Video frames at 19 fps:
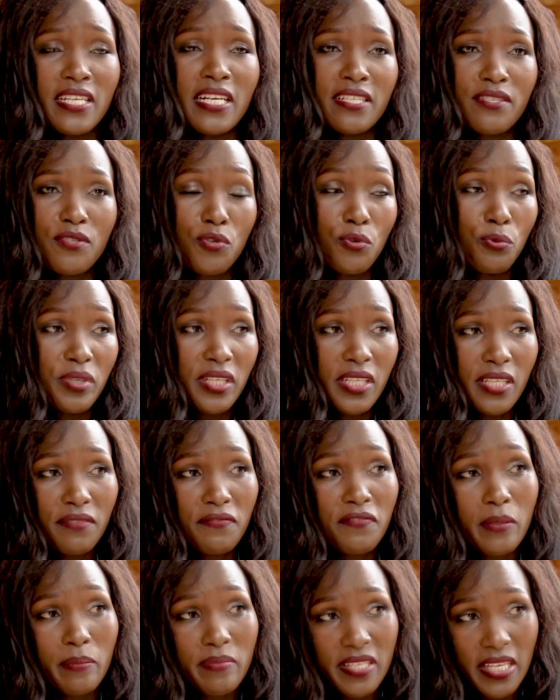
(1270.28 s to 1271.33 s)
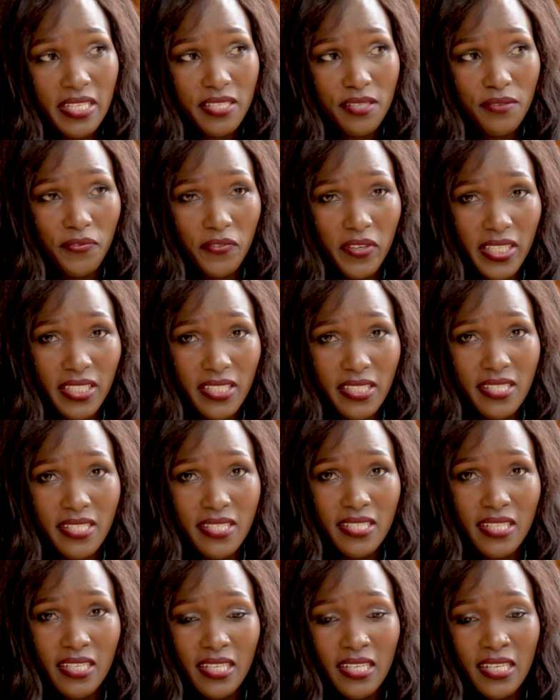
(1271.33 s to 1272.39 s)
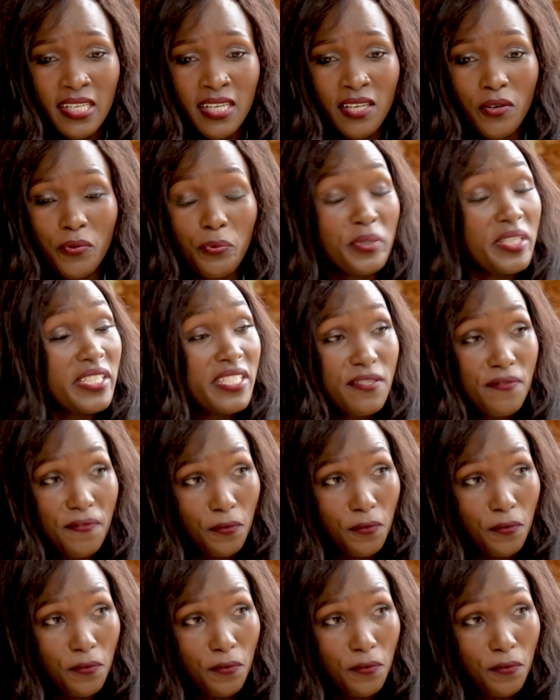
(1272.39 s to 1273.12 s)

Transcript: Yeah, so we give them certificates. It's